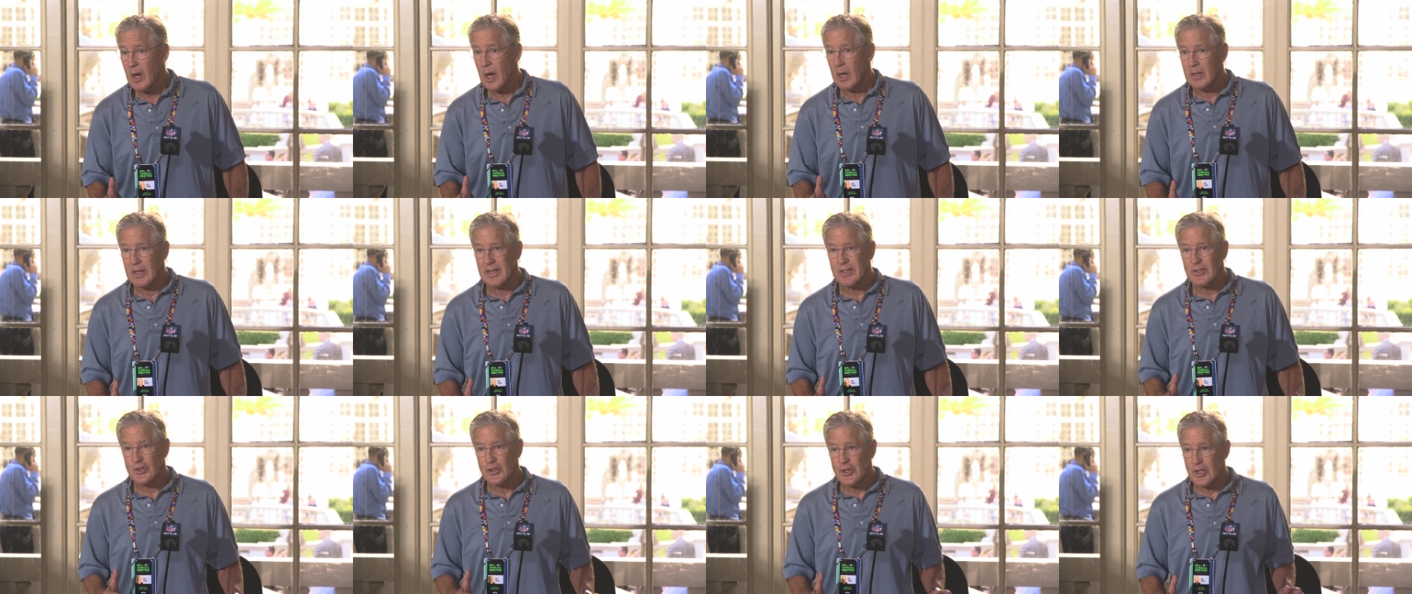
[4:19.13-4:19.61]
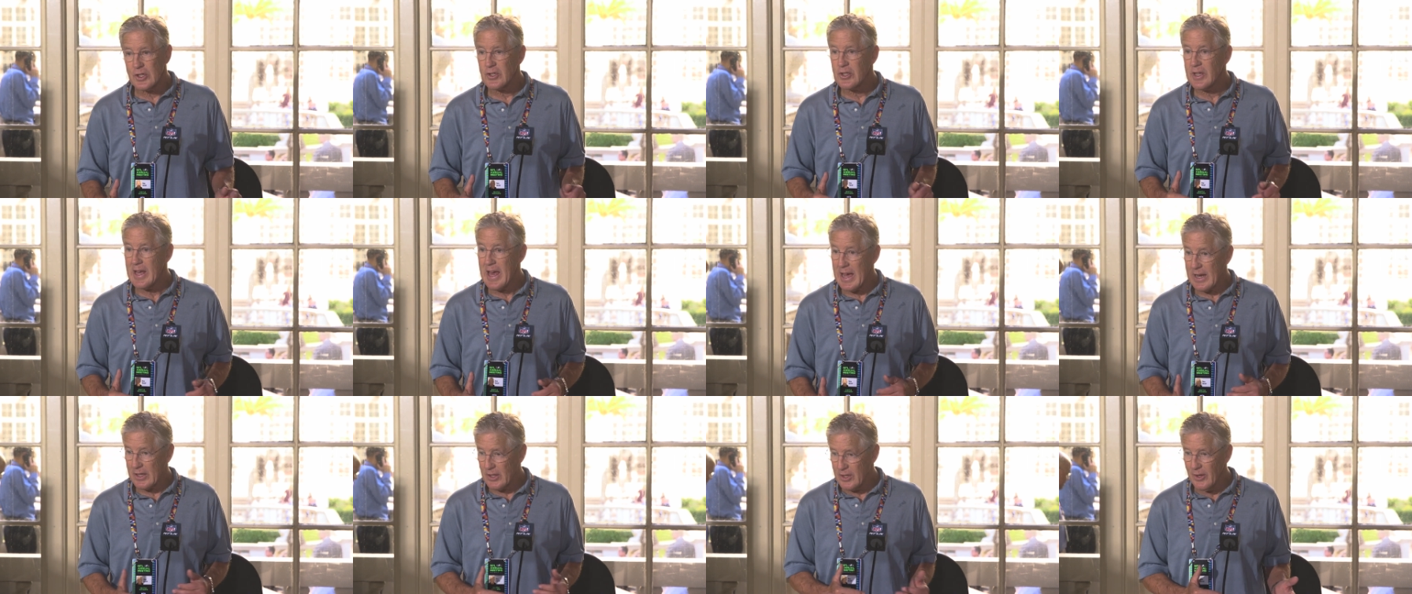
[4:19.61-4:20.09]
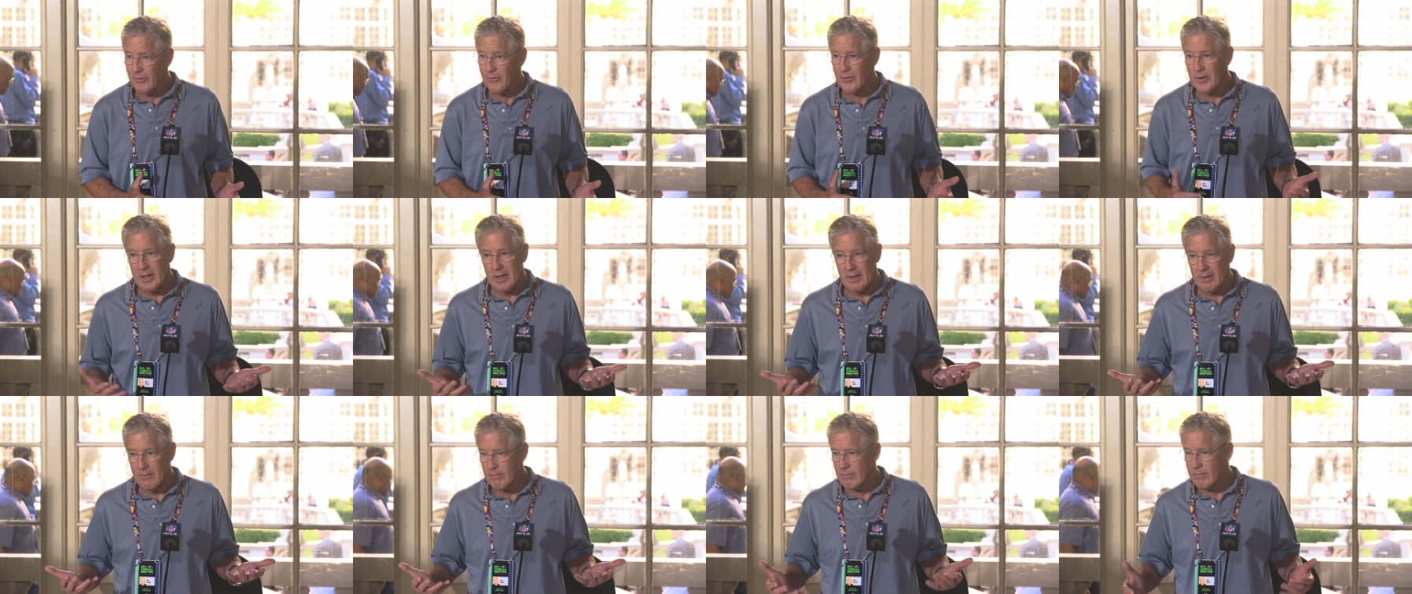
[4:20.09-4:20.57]
unless just the
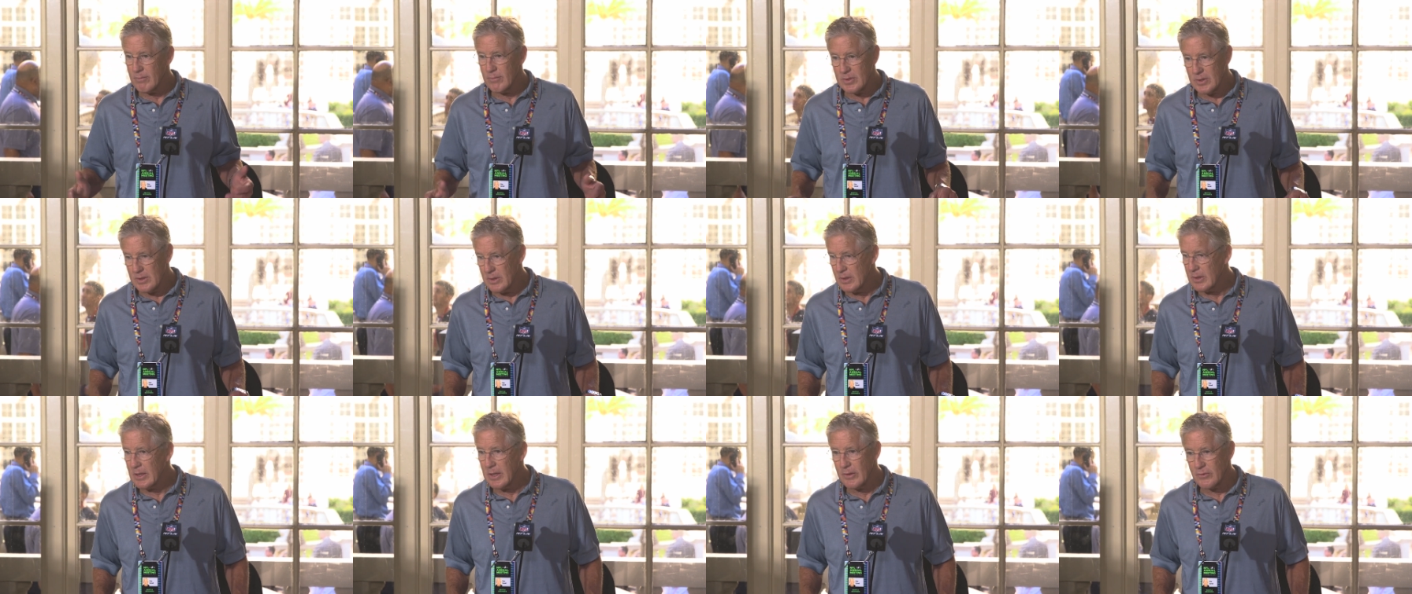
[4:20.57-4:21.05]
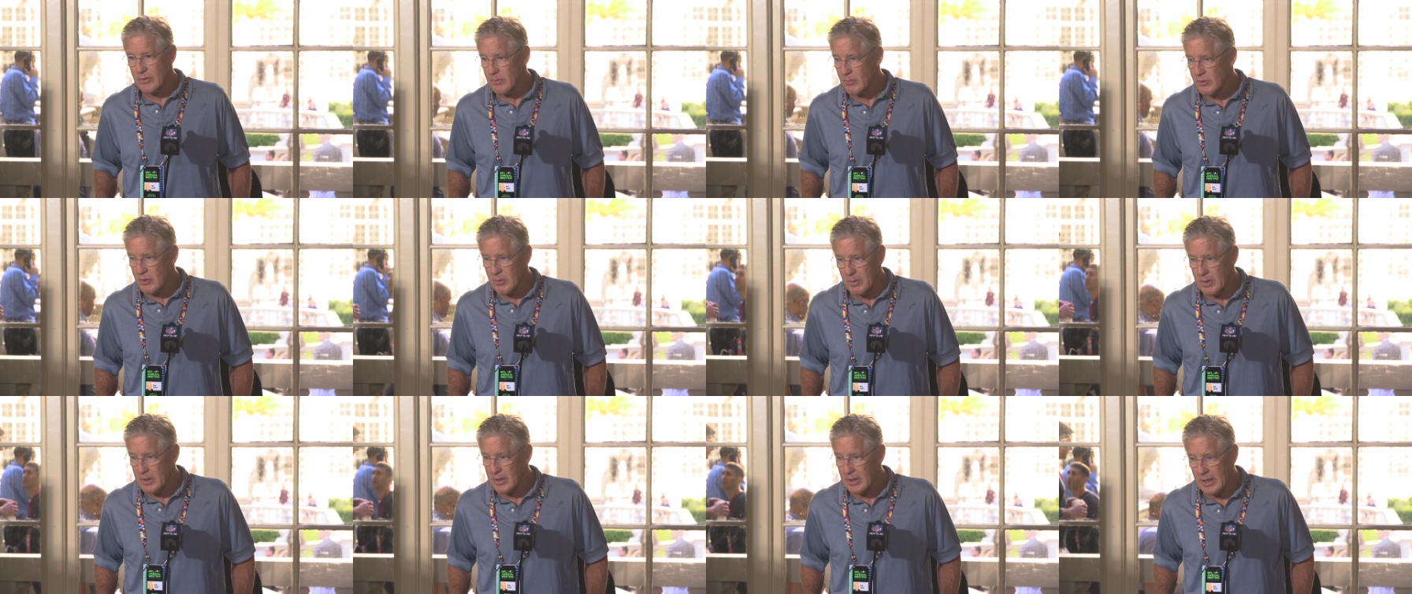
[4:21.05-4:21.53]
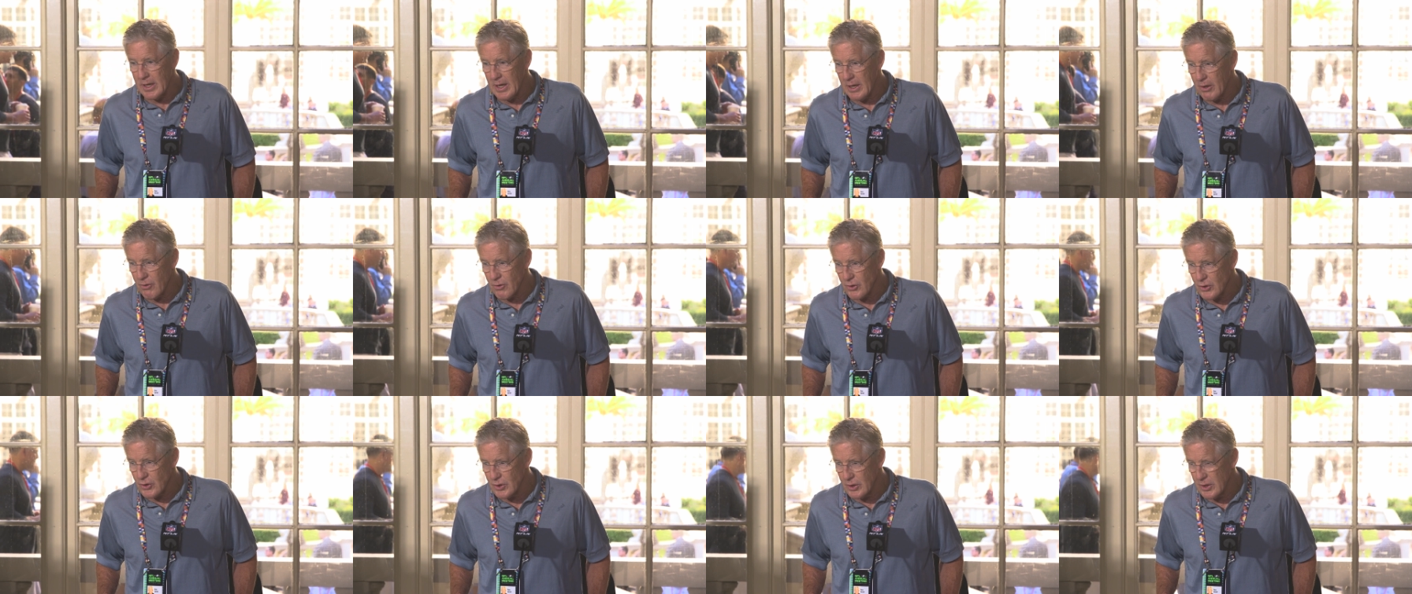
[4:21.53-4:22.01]
activity gives him some
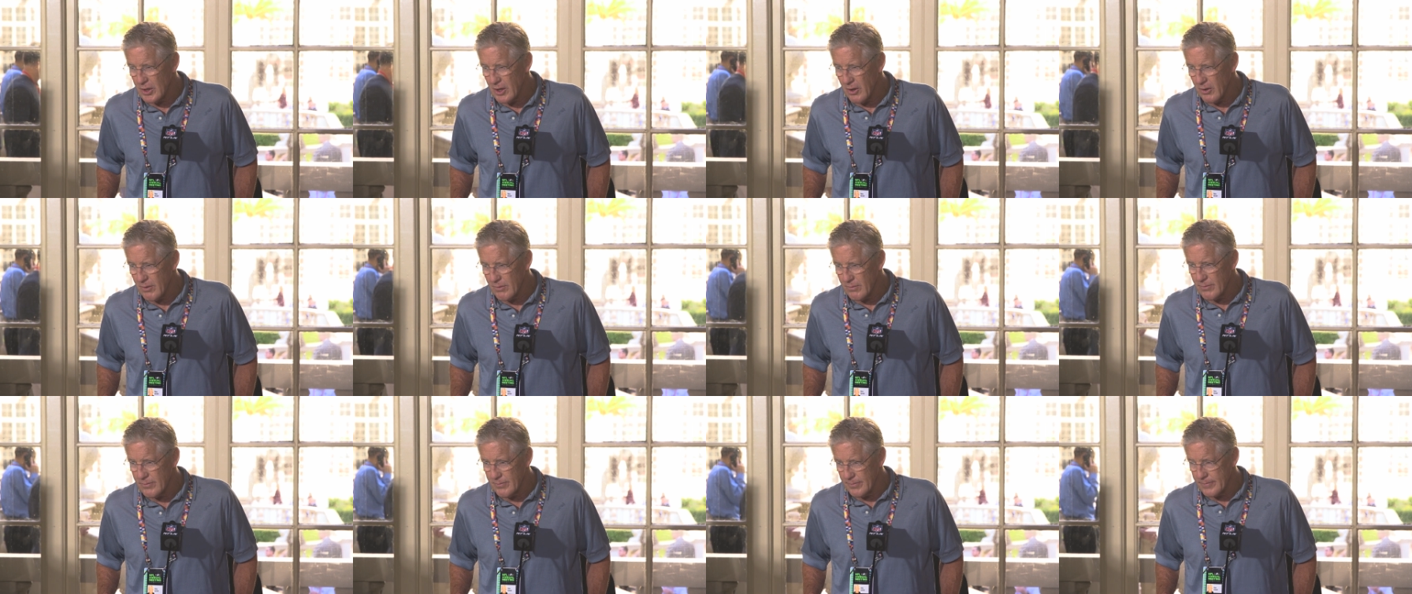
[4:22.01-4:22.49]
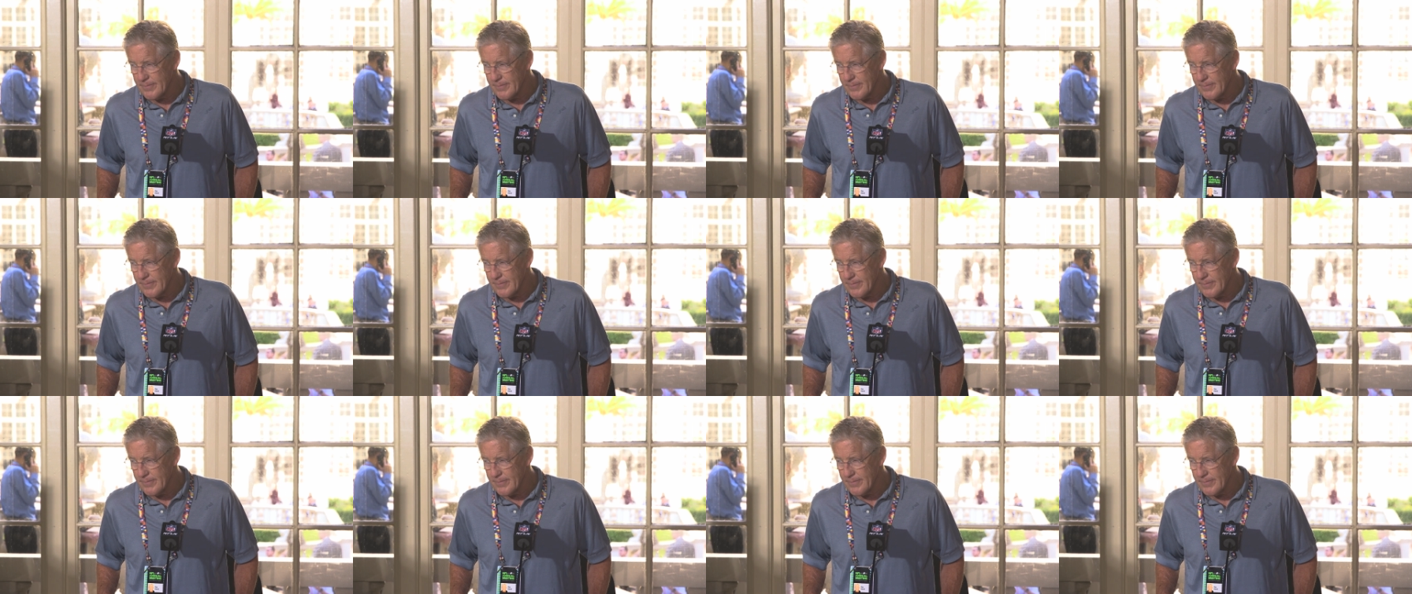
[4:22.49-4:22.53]
indicators. You know.